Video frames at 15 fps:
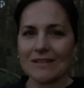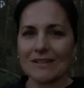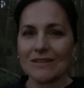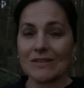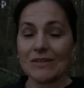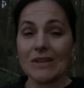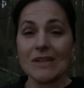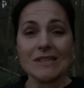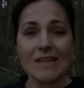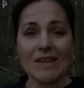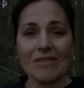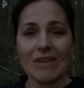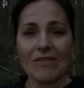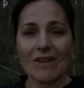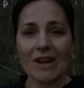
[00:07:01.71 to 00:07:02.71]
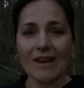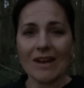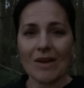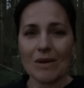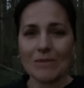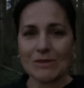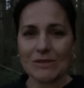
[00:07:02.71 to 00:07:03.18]
So it is evening right
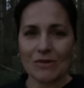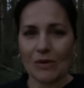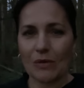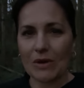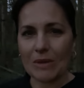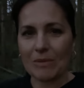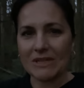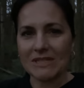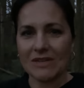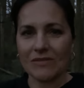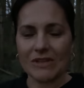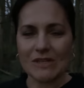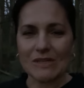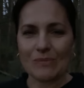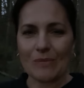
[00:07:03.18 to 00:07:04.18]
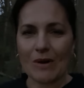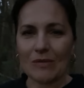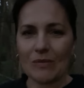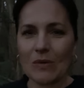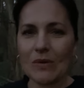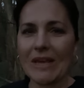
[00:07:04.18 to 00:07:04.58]
now, I'm just recording myself with a smartphone,